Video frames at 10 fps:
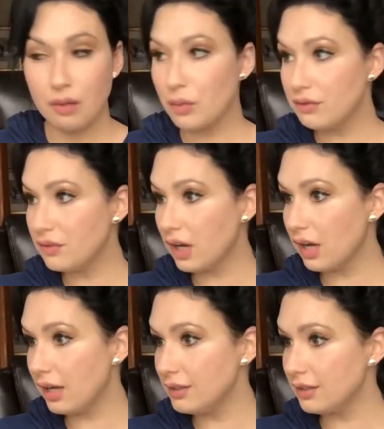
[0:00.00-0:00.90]
We've
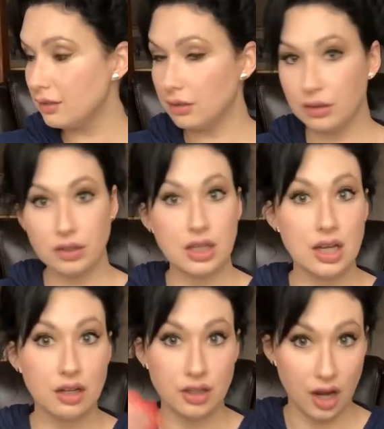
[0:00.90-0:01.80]
got
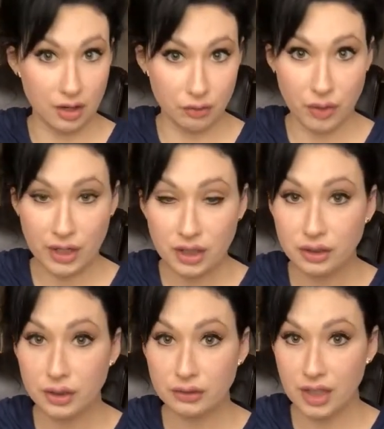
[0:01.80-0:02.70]
the
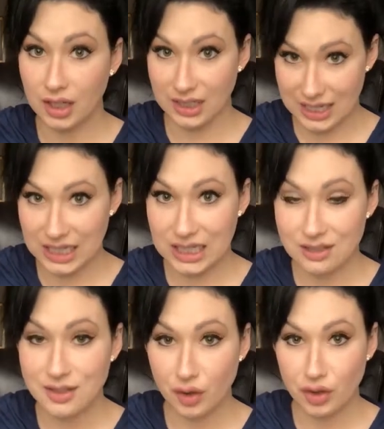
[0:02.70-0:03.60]
regular
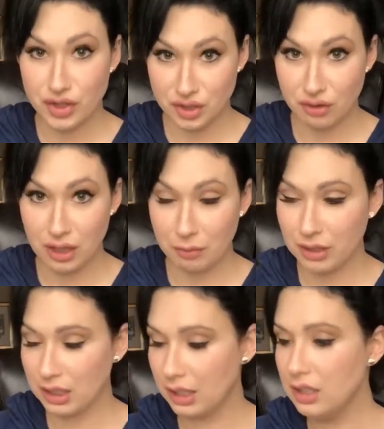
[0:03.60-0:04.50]
Acadians that are still
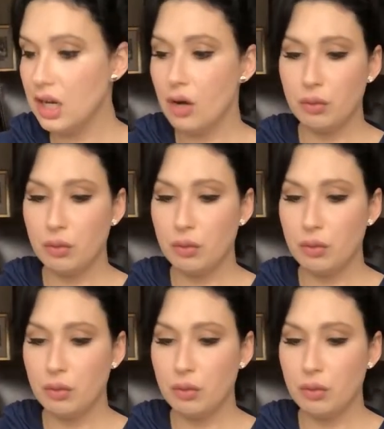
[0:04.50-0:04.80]
coming in.